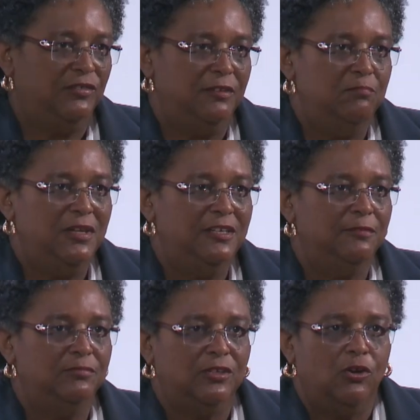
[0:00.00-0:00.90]
the
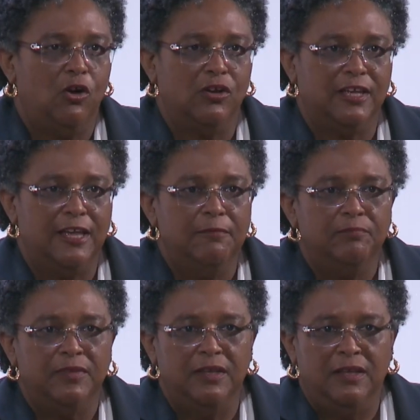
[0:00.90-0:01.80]
medium to long
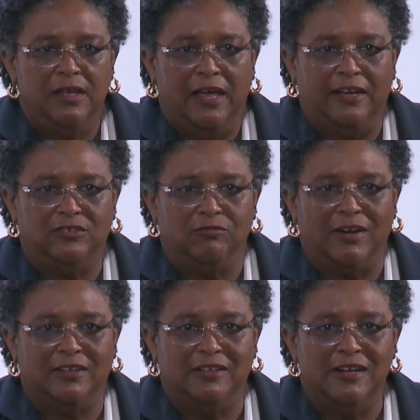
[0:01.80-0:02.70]
game and to
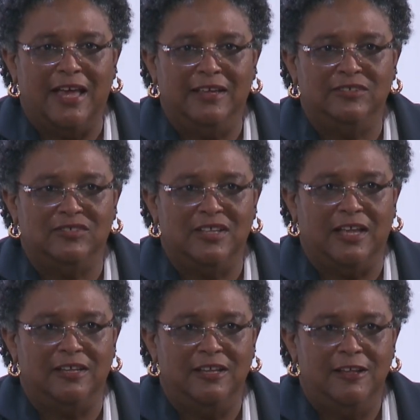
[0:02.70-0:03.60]
recognize
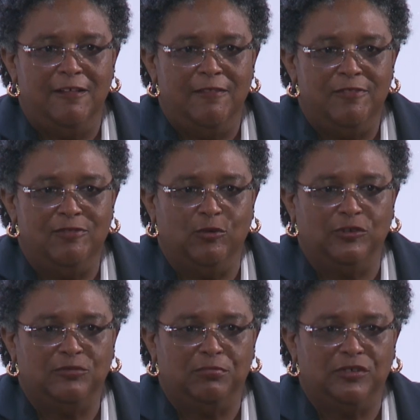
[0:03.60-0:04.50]
that
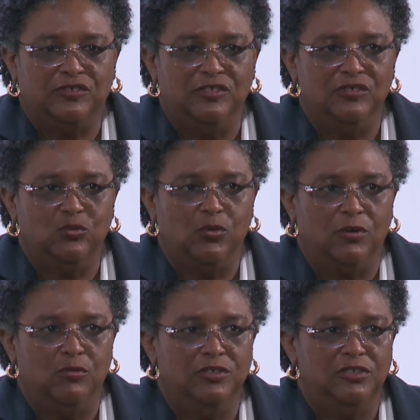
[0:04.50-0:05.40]
those persons who are
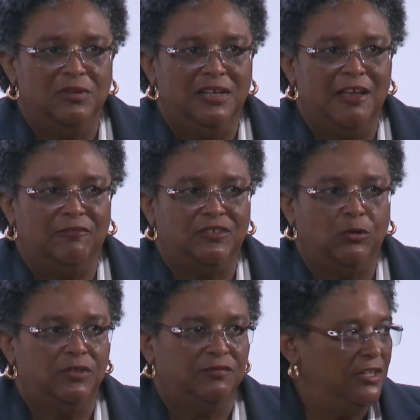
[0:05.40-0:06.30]
going to be left
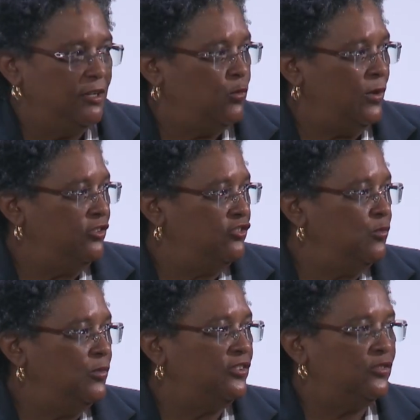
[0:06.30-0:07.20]
out of the
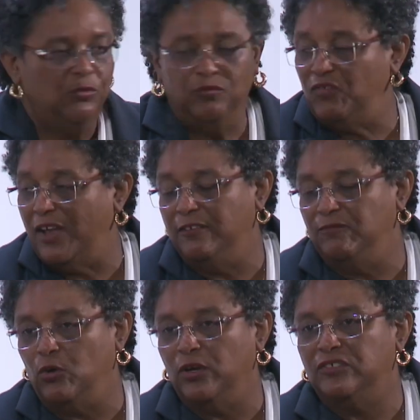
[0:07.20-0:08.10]
equation will soon find a
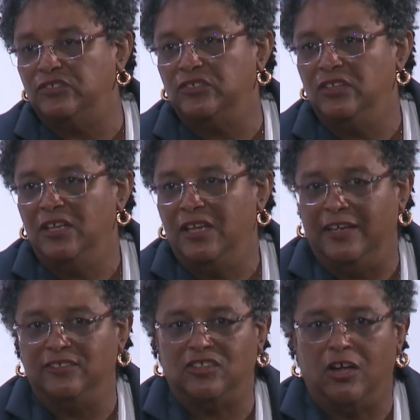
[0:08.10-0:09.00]
voice
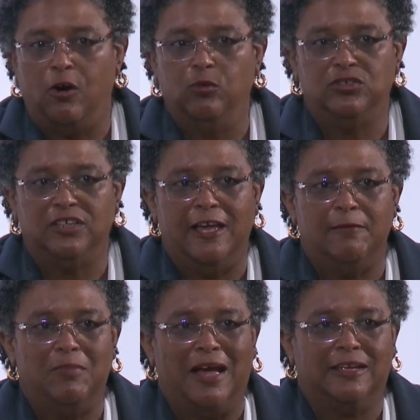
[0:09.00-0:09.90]
as to how to
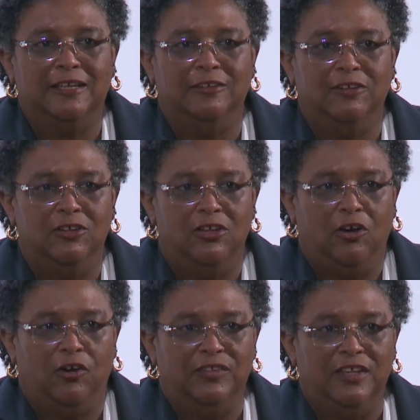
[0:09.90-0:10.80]
get back in
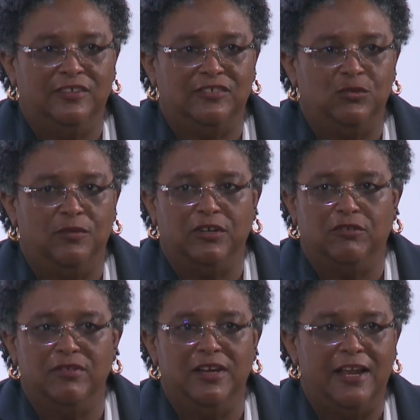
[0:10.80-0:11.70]
on the issue of the
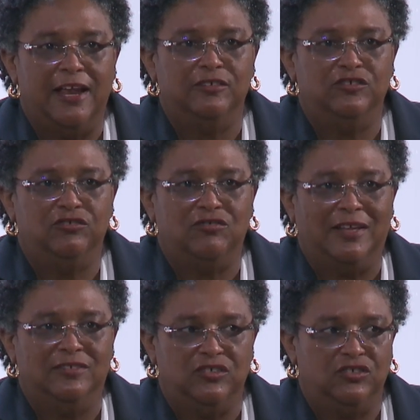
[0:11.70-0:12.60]
green energy
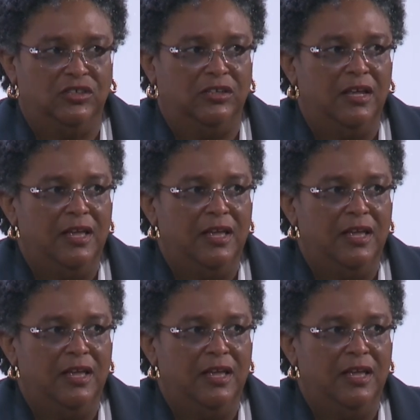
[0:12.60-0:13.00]
transition.